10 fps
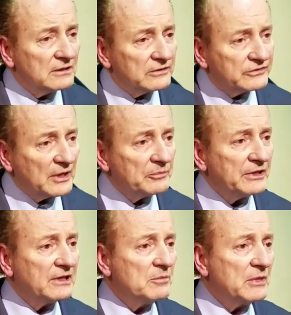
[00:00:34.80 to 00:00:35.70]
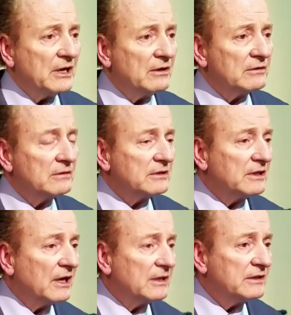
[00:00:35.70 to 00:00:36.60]
something about
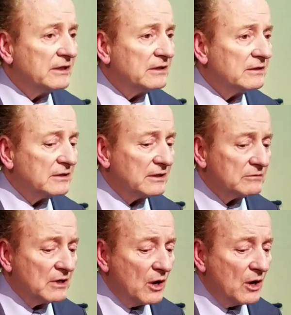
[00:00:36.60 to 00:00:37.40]
the idea that